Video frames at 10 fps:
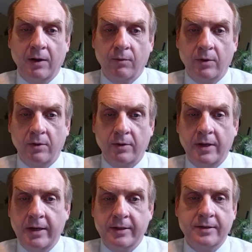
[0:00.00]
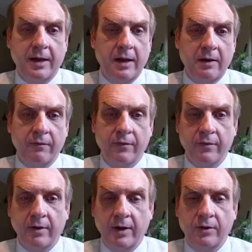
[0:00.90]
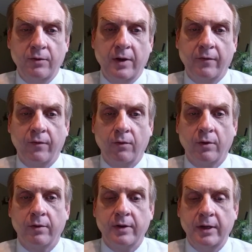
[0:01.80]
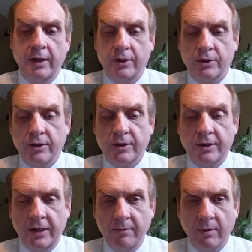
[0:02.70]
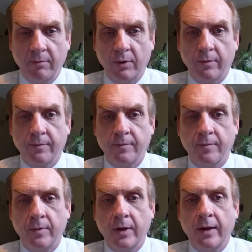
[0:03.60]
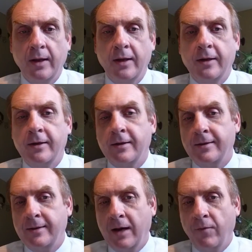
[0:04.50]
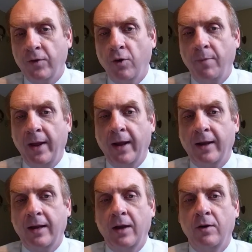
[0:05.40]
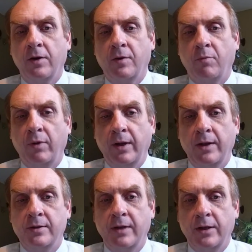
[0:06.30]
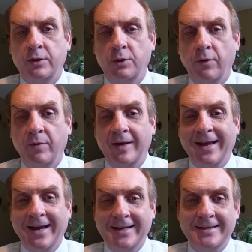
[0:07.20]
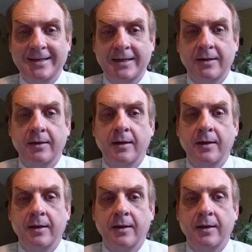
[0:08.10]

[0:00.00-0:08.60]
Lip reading: that role and hit save and do that for each team member. Now if you go back and look at the plans that you have been editing,